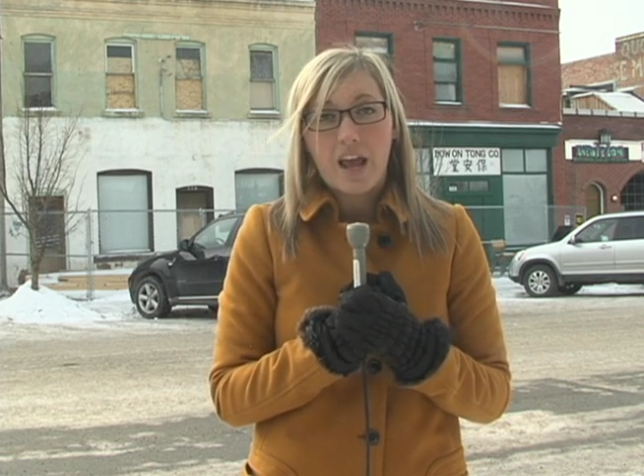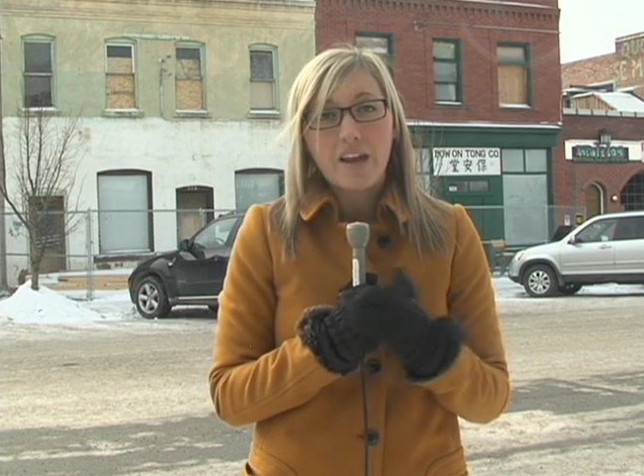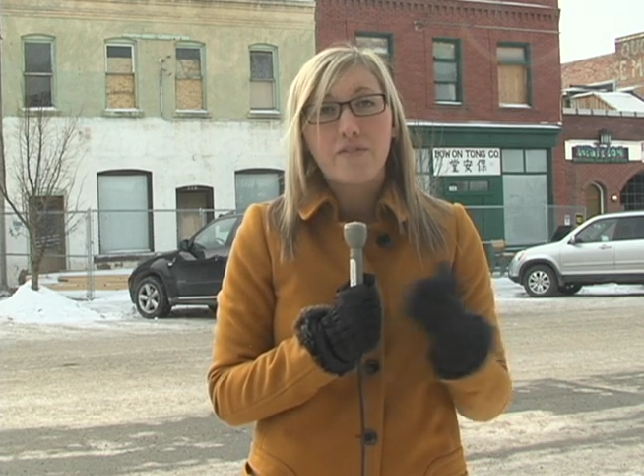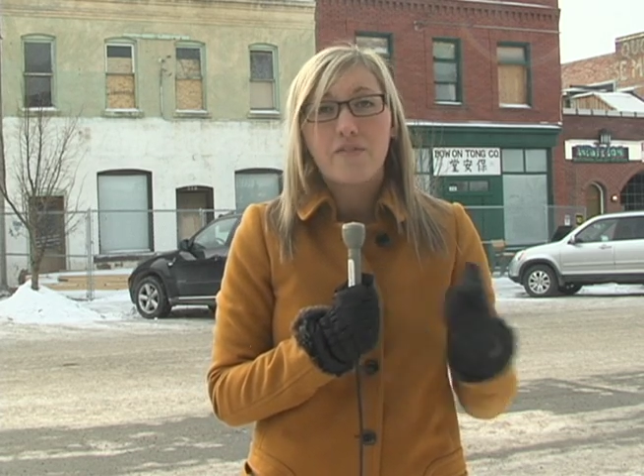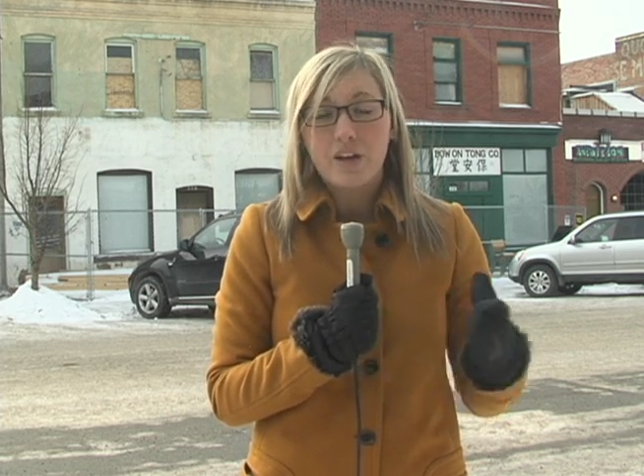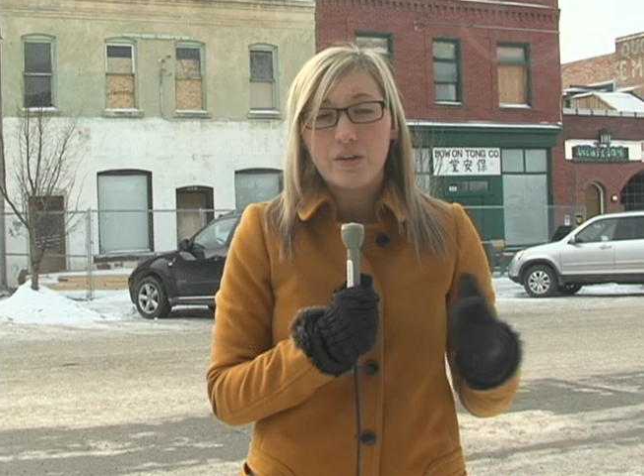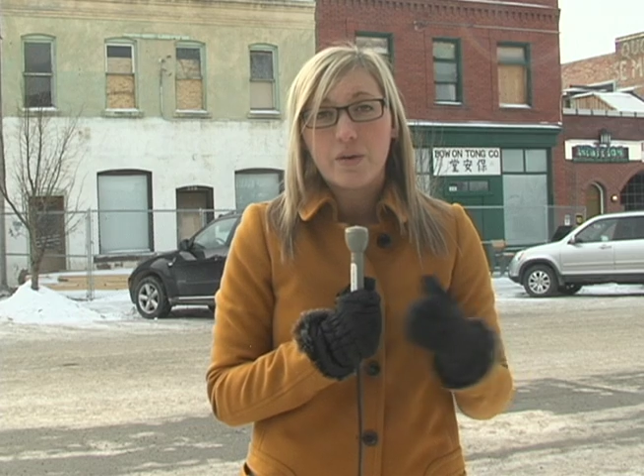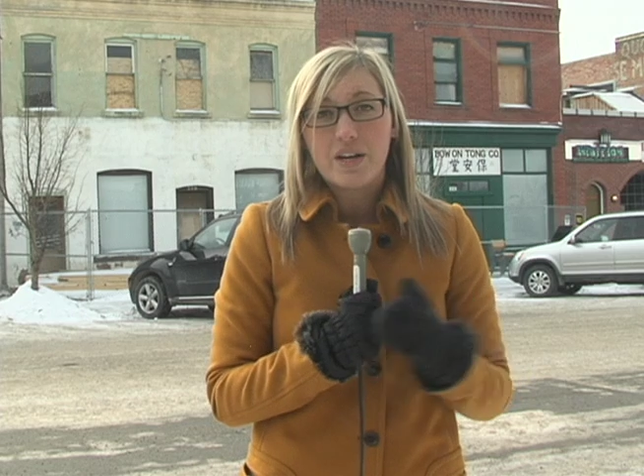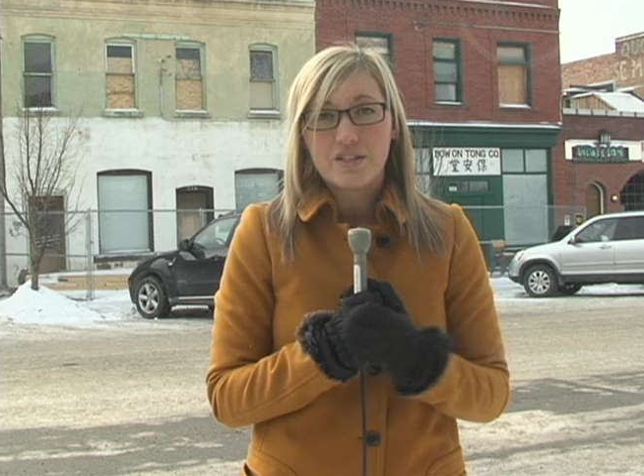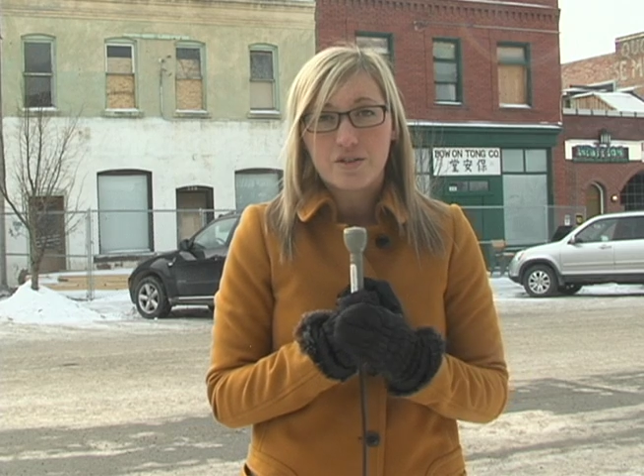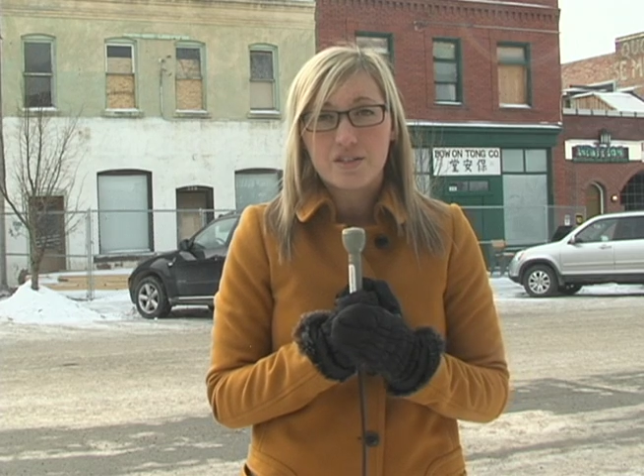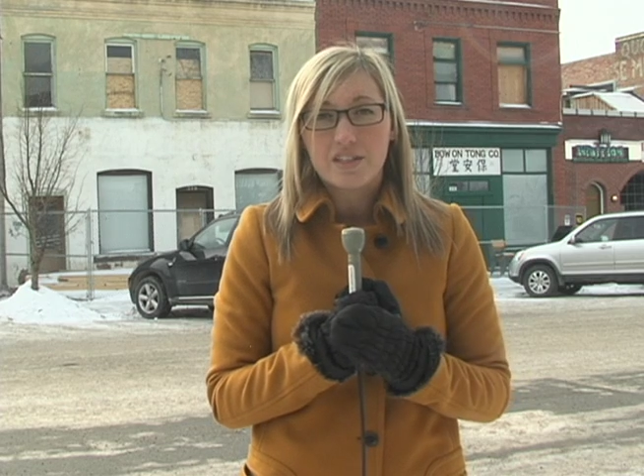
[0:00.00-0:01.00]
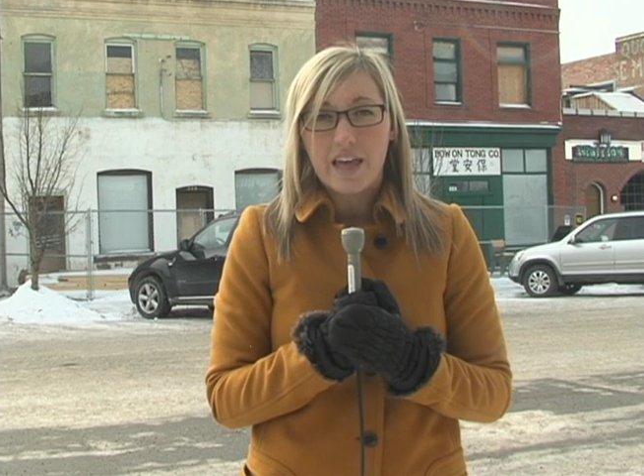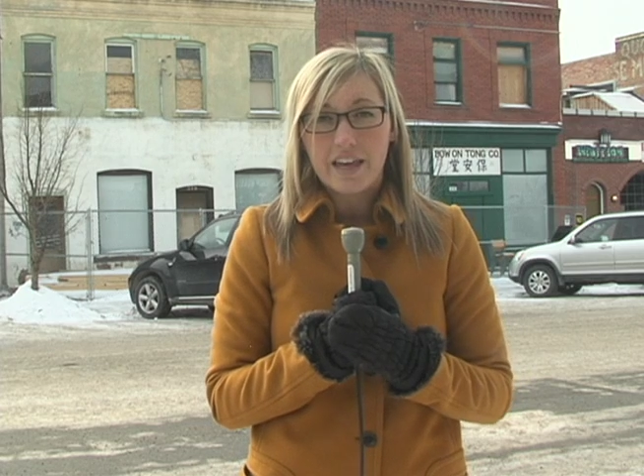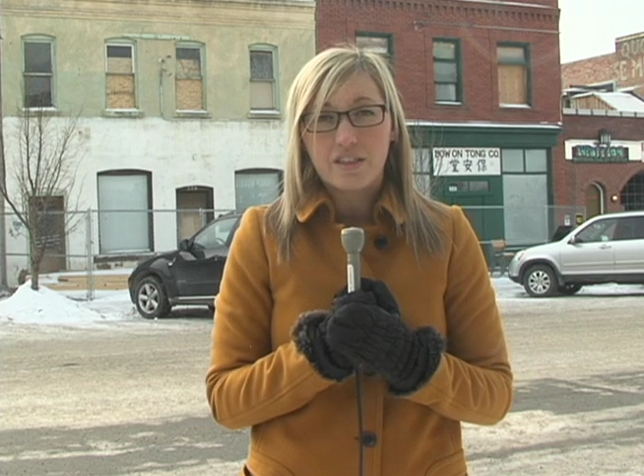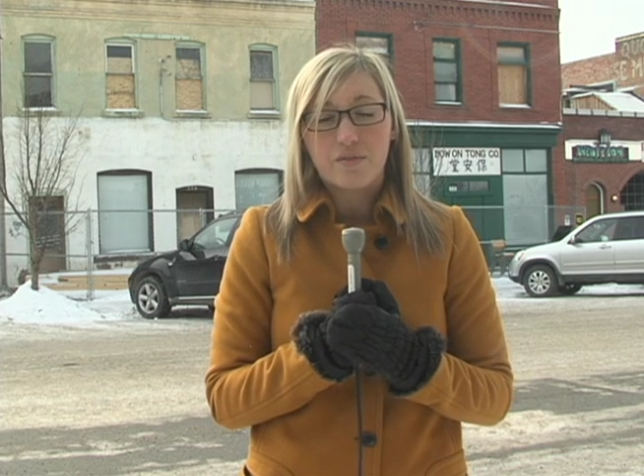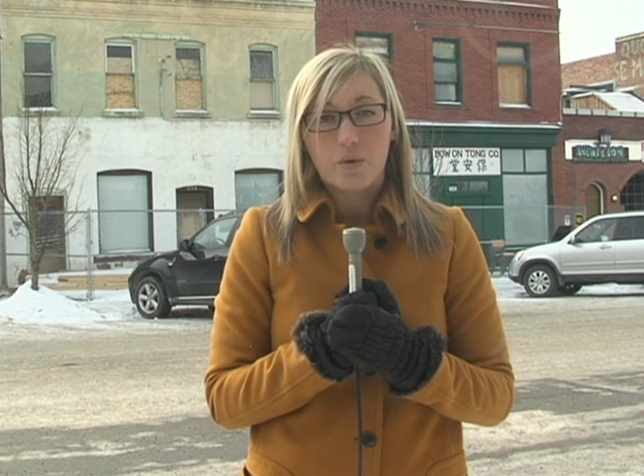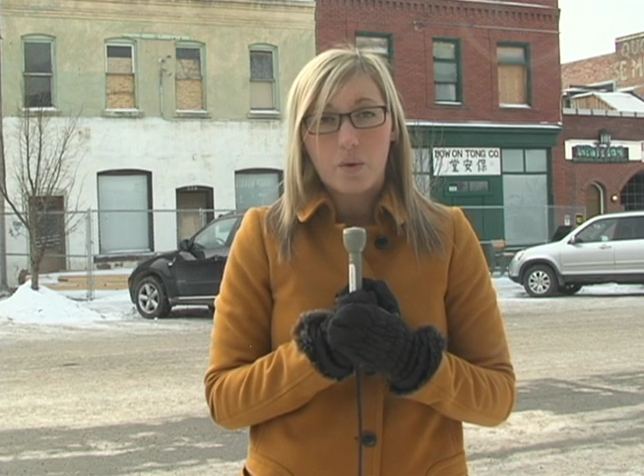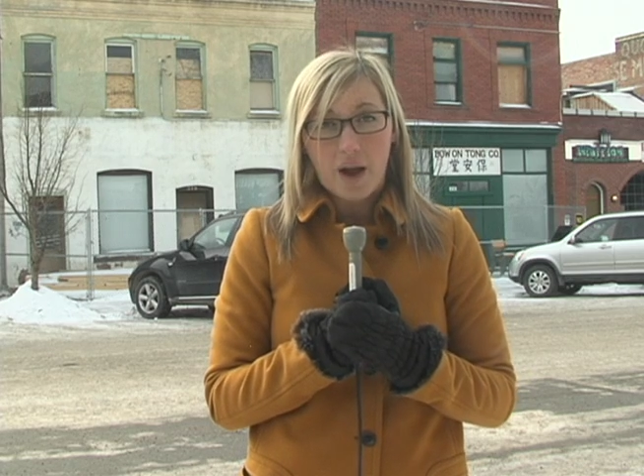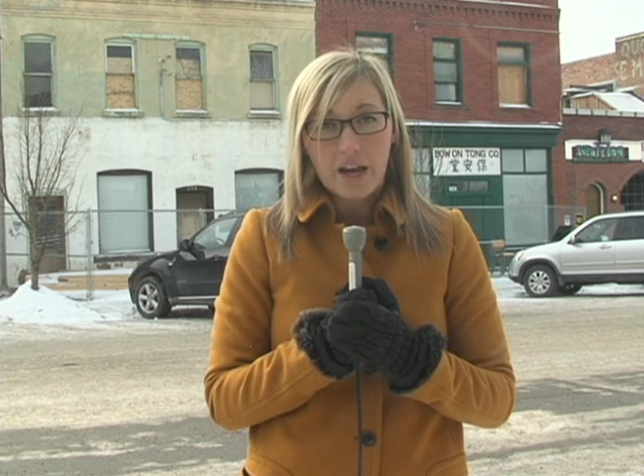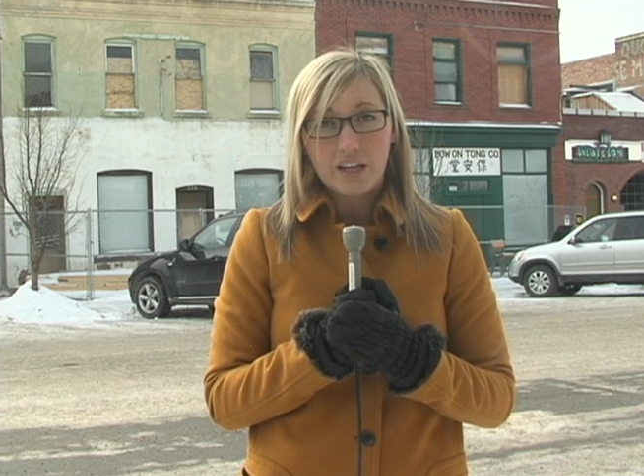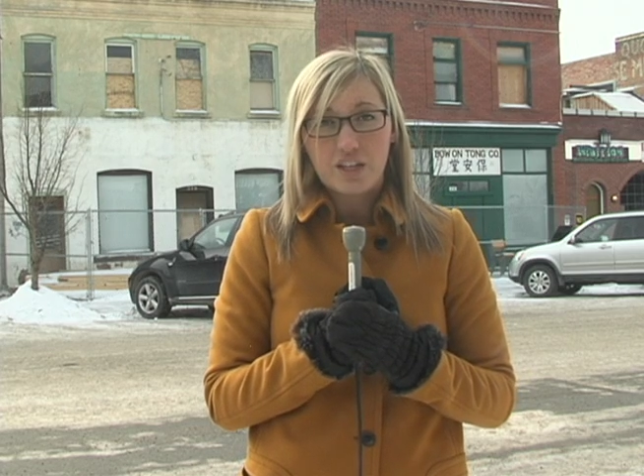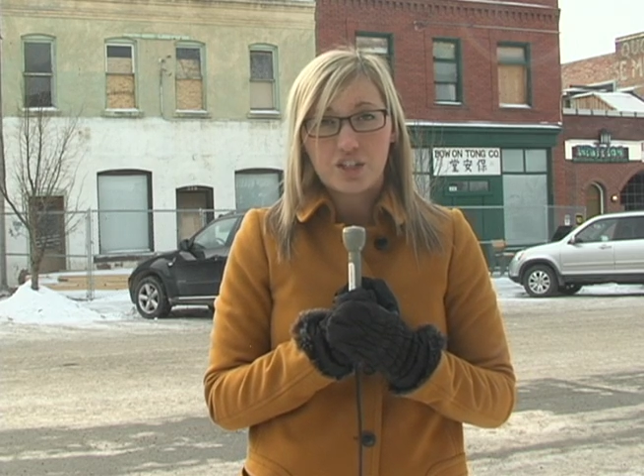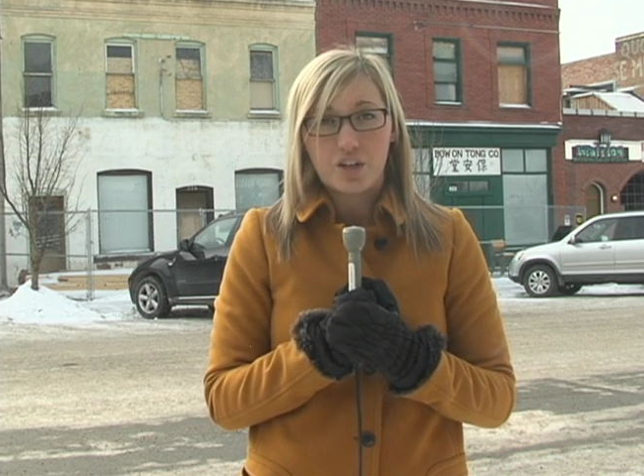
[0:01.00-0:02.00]
and fundraisers like the
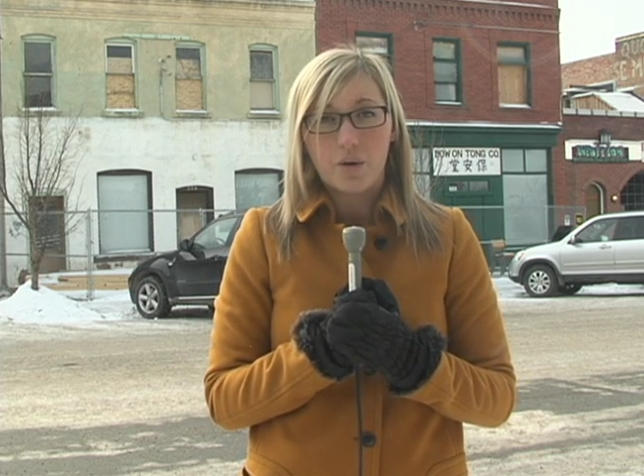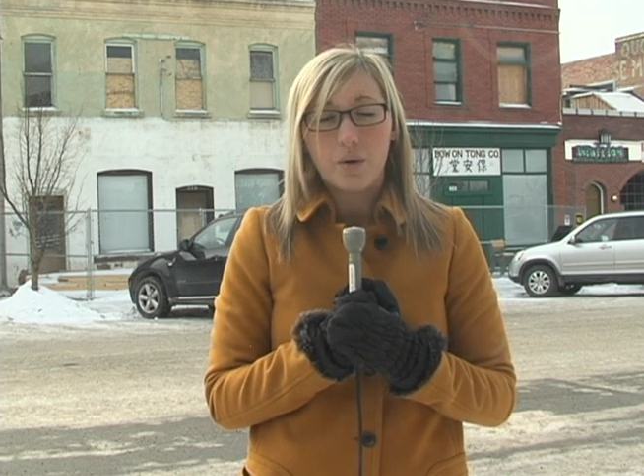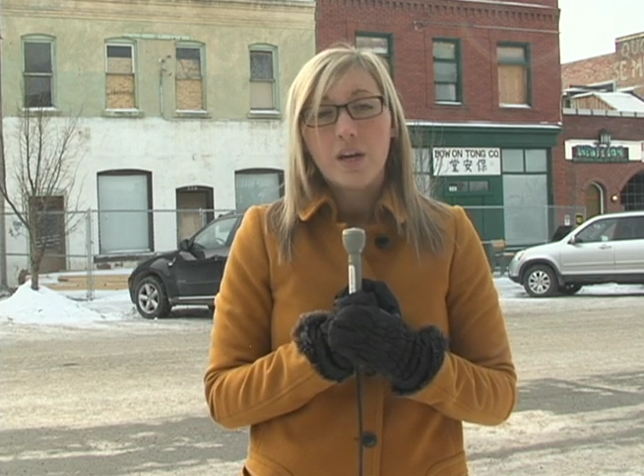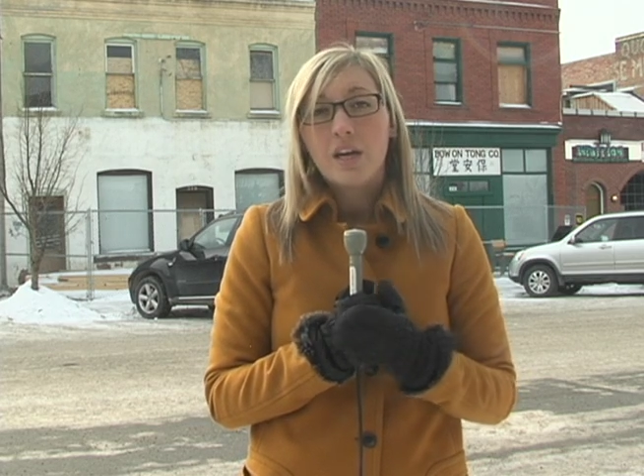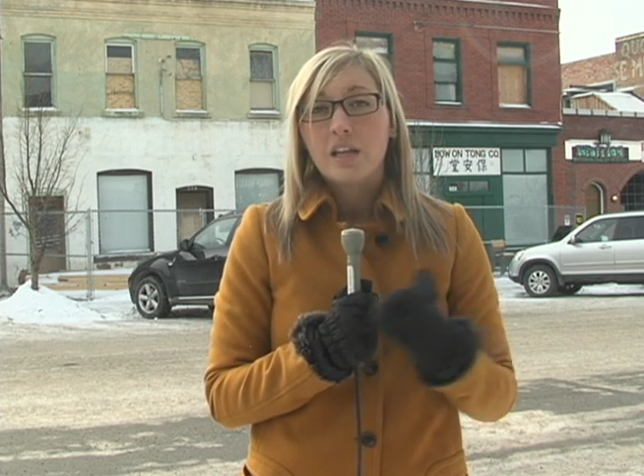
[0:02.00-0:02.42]
variety show,